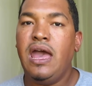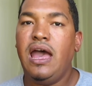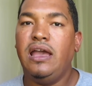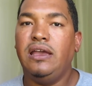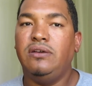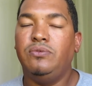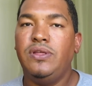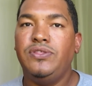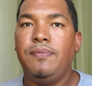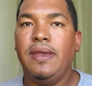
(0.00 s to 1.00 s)
and
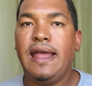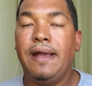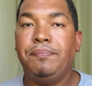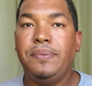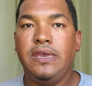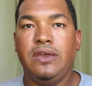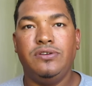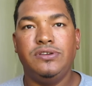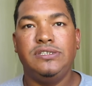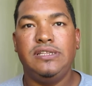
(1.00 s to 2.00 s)
when the man
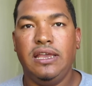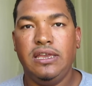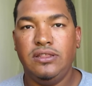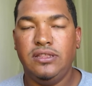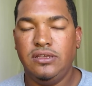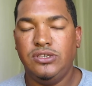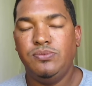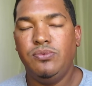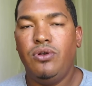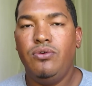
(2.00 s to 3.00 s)
appears, like in a
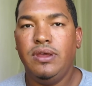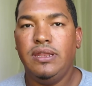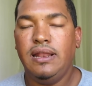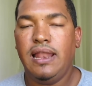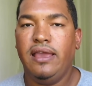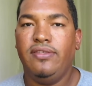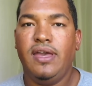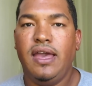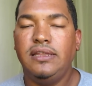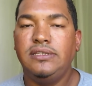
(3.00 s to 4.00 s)
small reading like
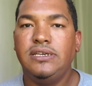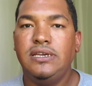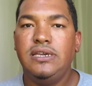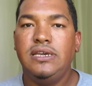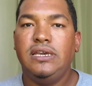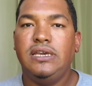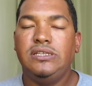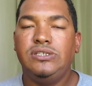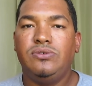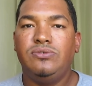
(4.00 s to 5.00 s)
that,
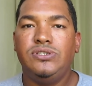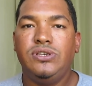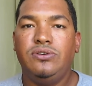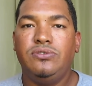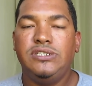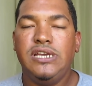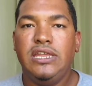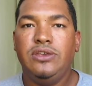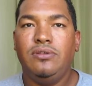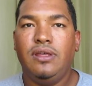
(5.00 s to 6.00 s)
it's also
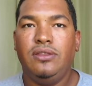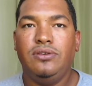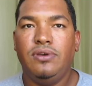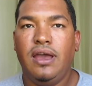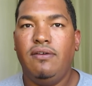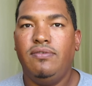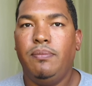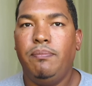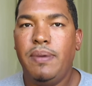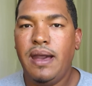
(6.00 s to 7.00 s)
telling you that you have
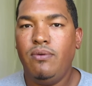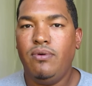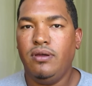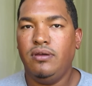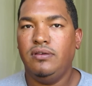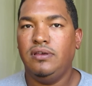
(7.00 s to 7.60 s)
the power.